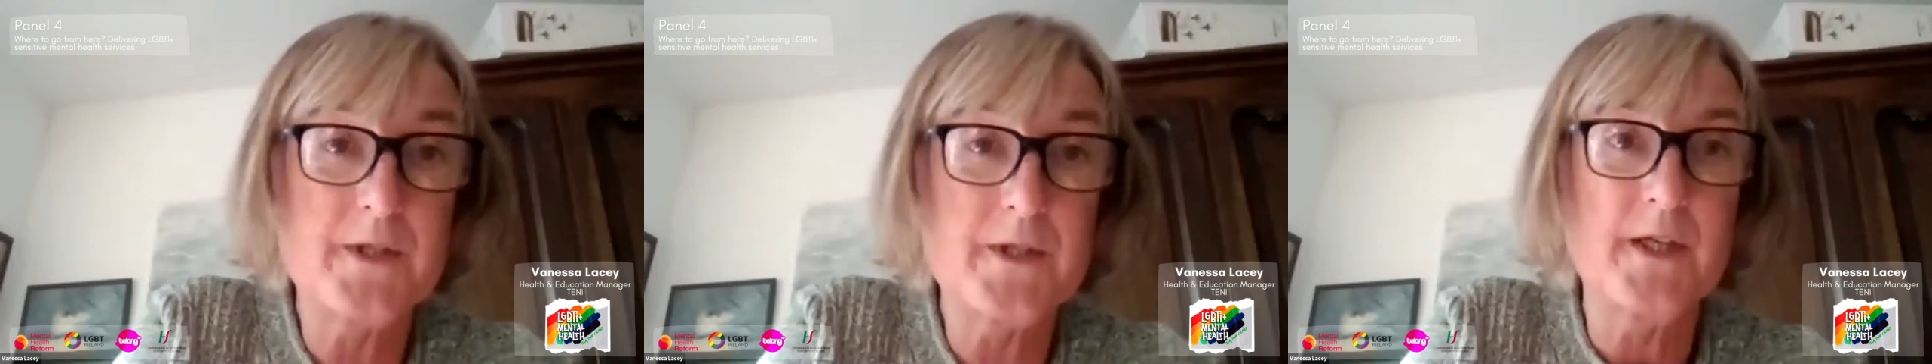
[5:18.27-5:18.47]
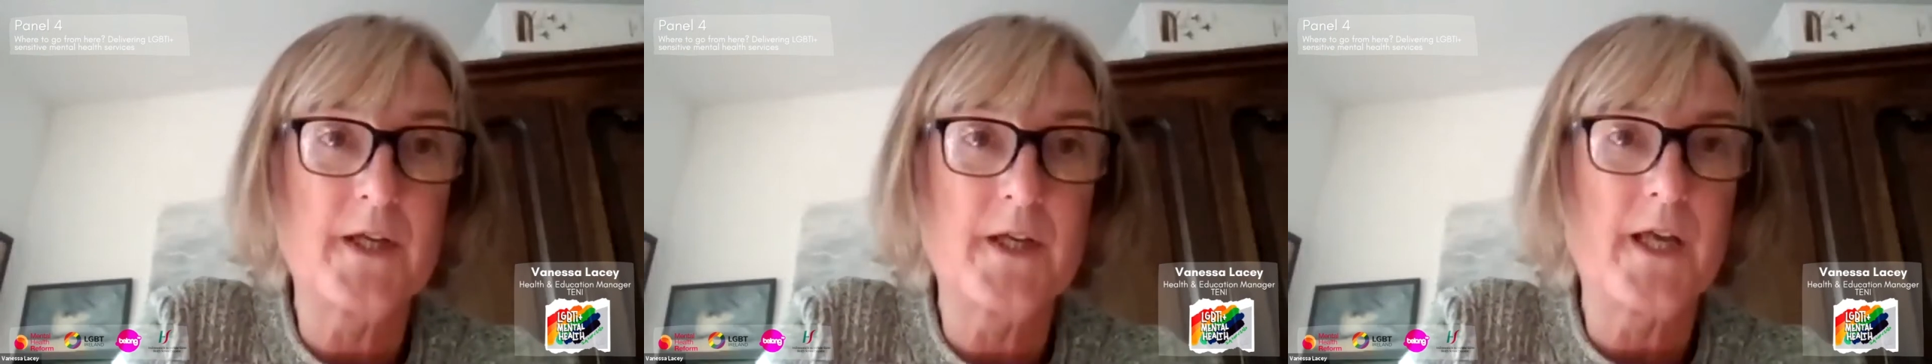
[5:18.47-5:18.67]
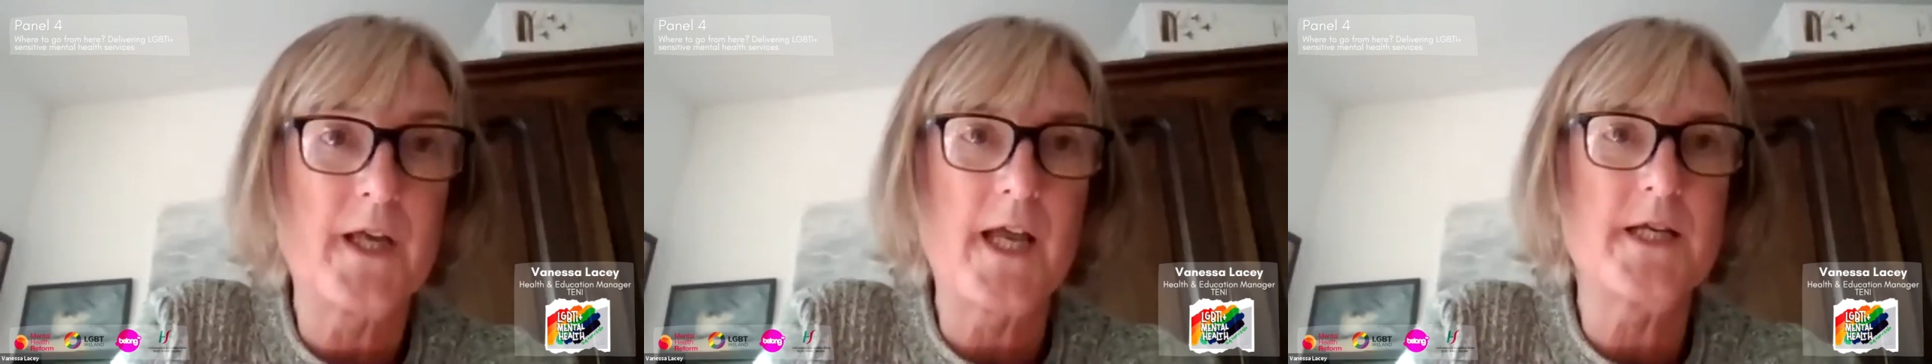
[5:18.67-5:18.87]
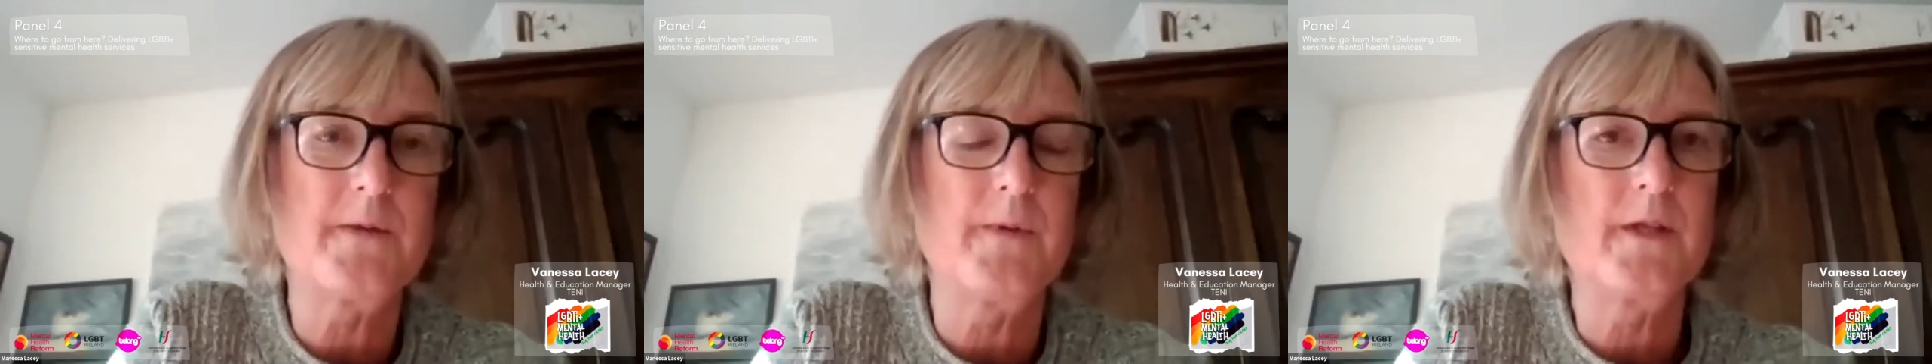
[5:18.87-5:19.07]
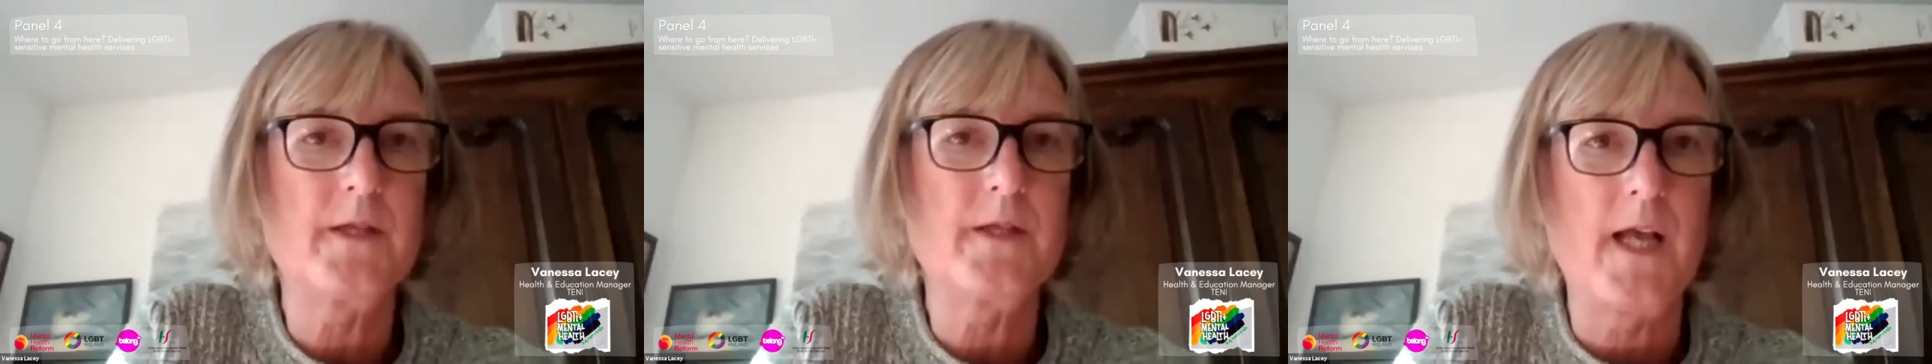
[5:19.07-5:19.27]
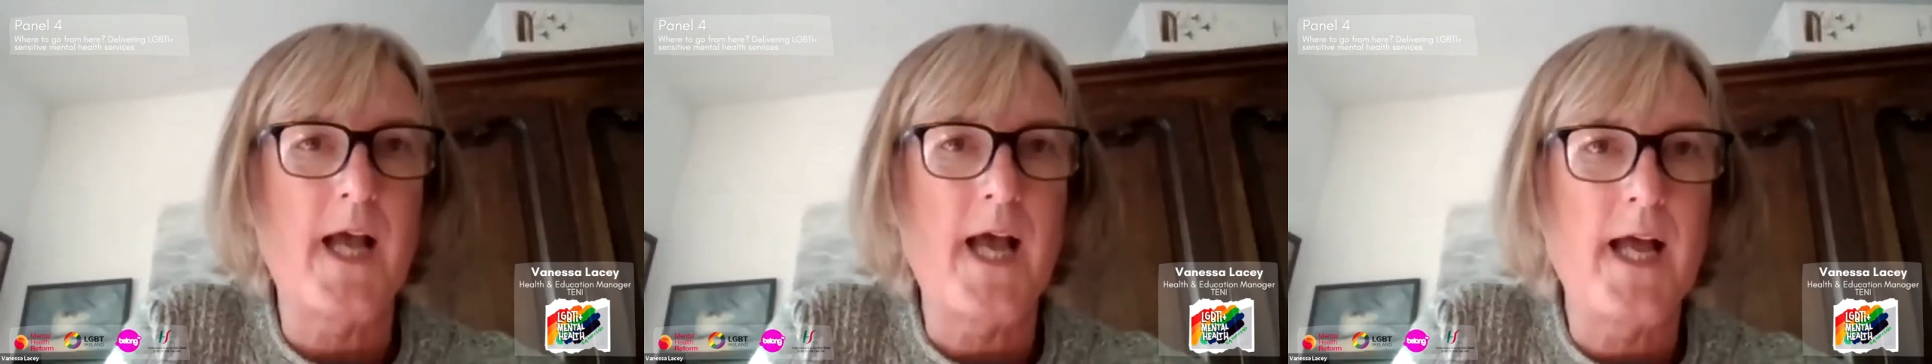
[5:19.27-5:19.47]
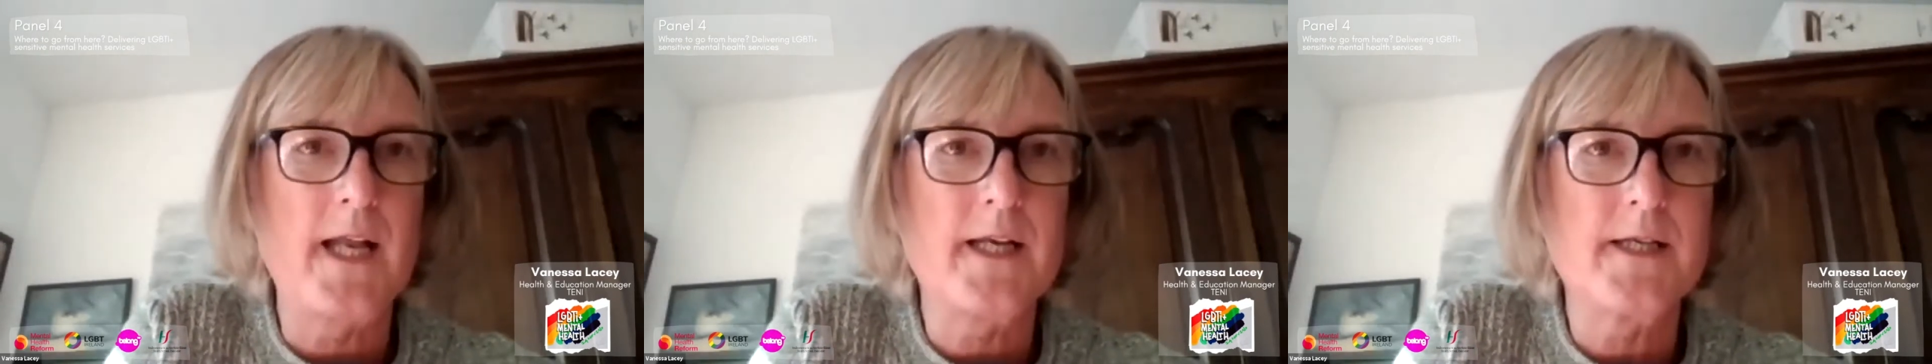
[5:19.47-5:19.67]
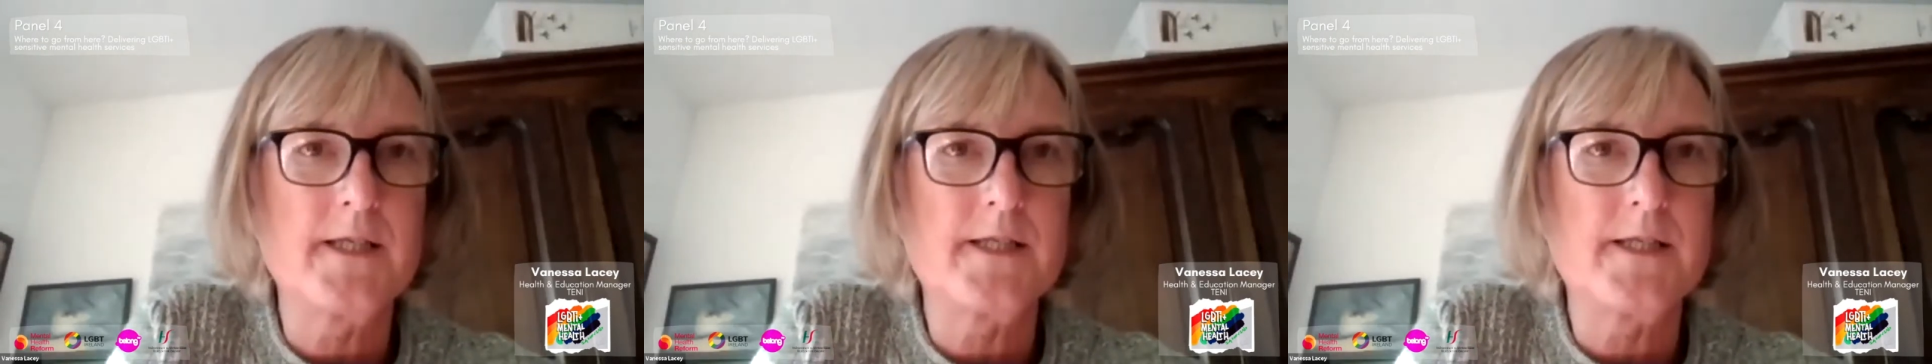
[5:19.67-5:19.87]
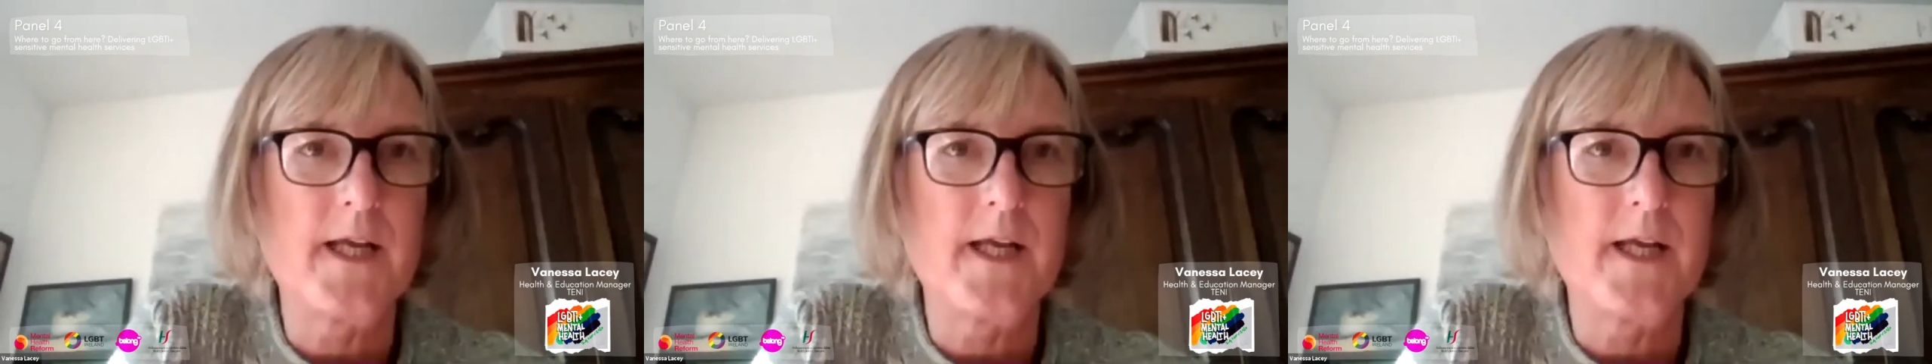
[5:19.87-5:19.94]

to engagement, and